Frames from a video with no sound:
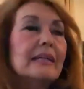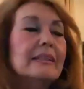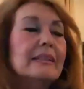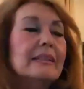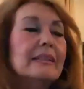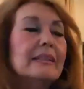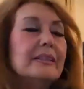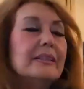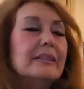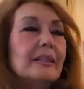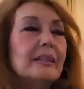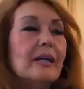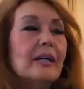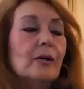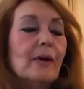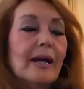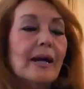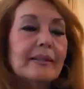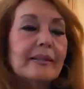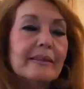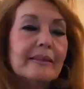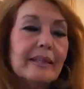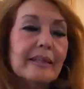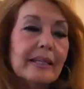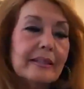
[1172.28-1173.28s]
You know, I
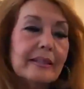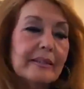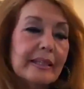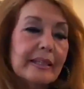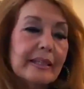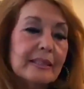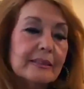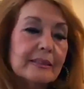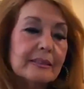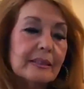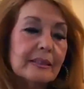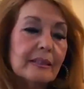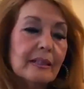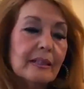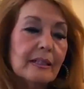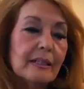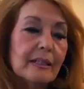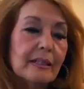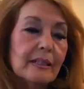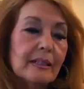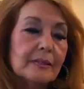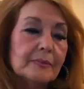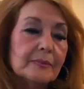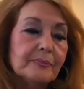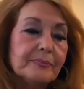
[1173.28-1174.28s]
think that...
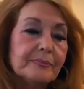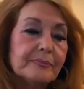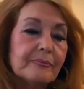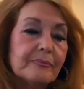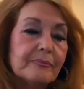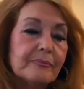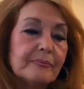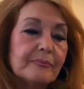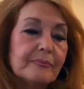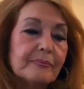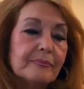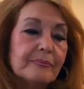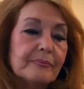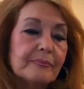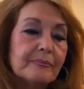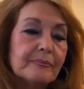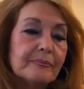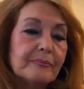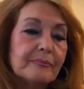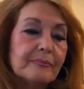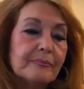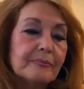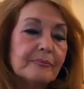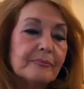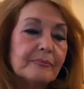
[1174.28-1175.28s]
you know, he did have
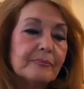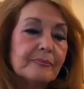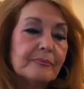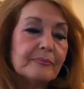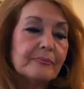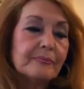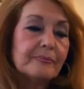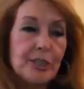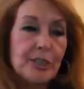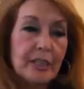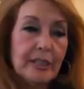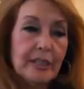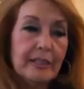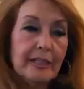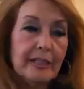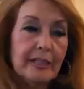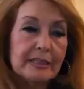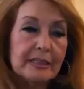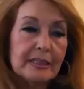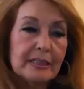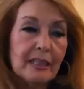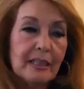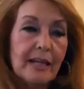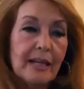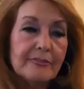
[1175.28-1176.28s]
tragedy in his
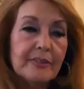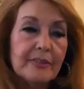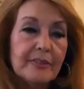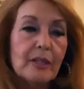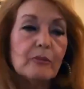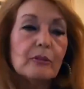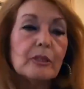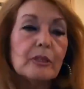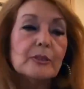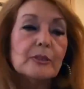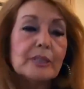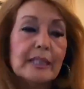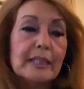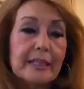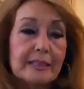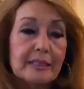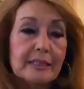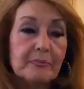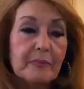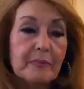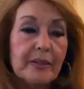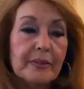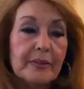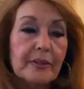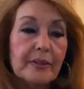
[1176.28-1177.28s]
life, you know, losing his
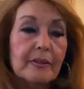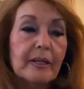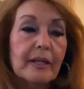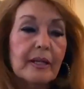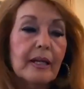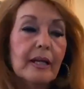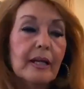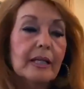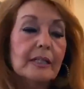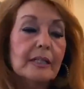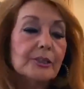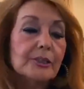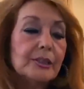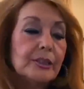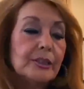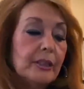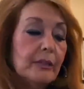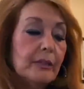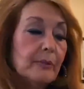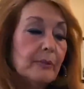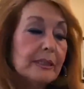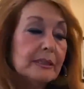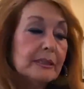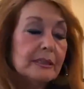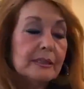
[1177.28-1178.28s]
mother. She
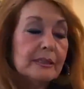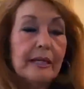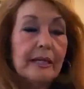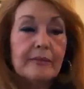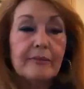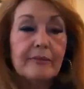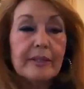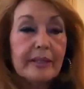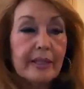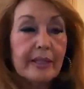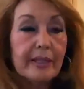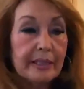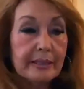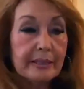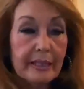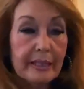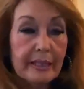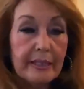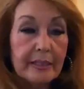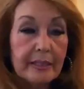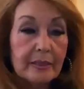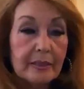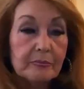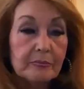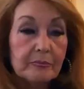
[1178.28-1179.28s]
was everything to
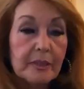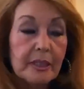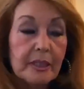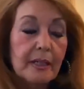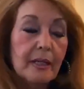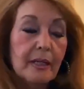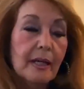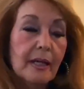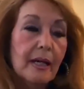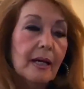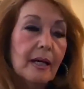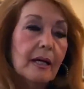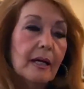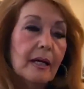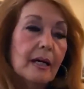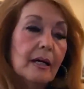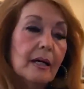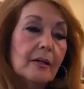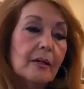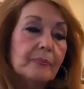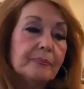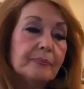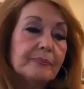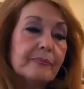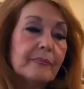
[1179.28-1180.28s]
him.
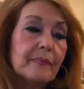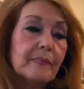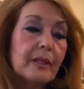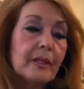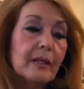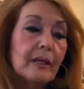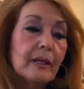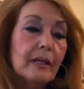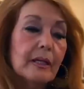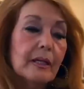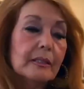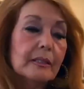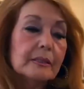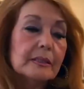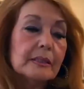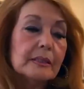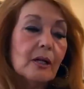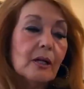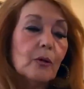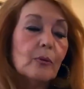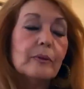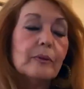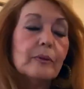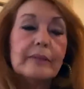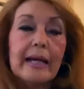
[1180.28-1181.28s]

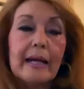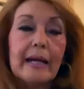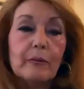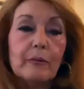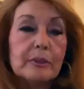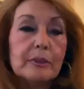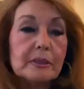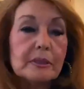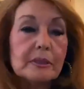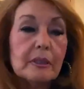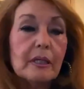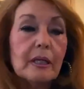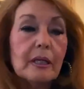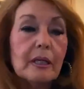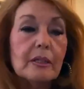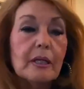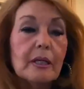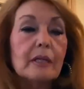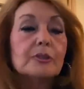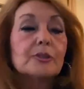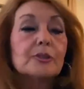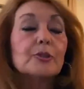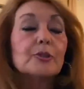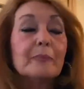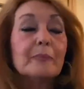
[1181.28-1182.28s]
So that was
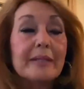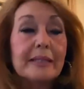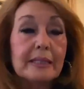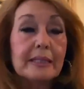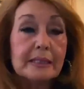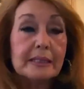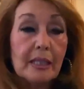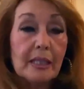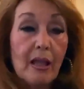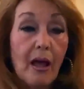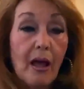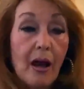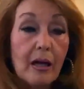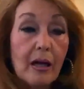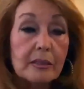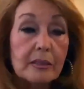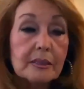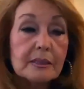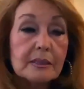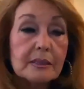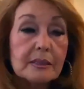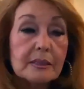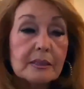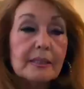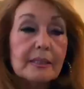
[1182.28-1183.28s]
a tremendous
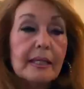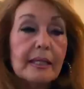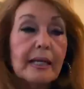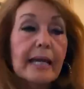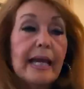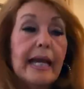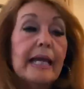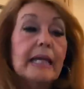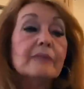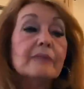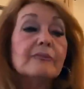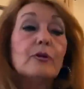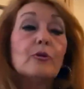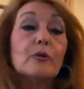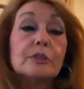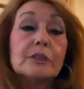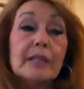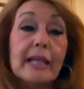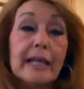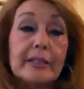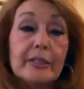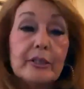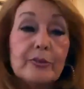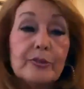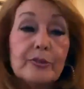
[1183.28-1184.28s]
loss. And of course,
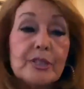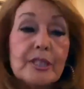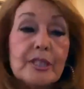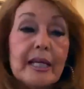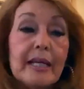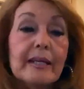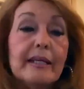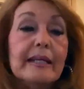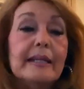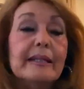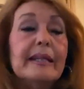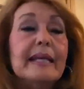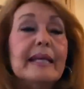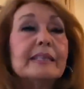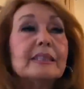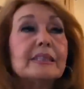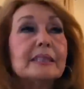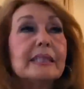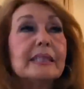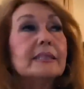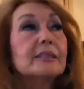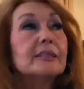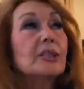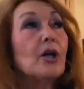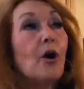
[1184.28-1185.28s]
like you said, and
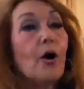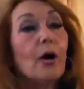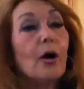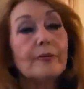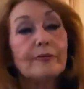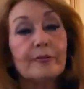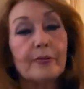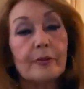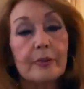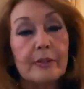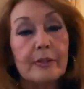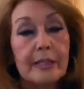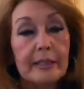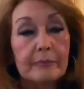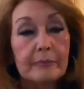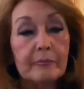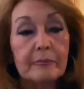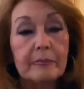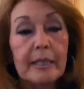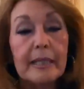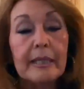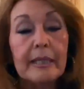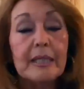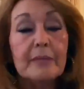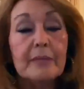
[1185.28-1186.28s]
it's hard for
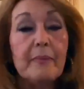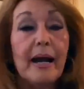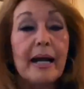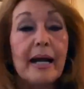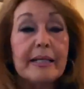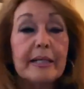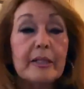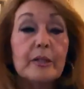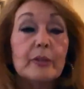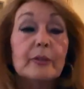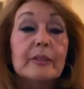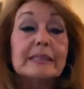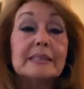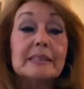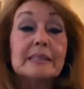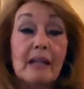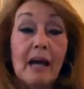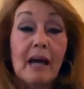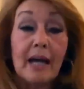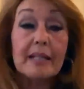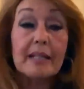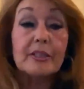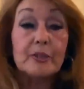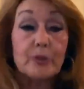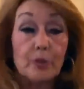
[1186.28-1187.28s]
anybody who is
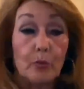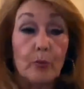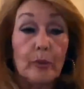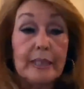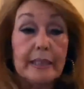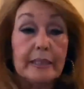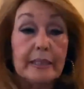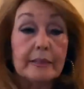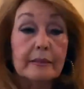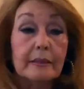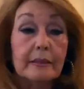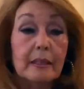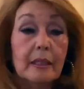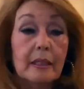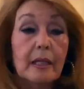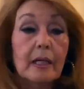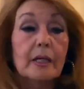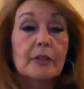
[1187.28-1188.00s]
not a twin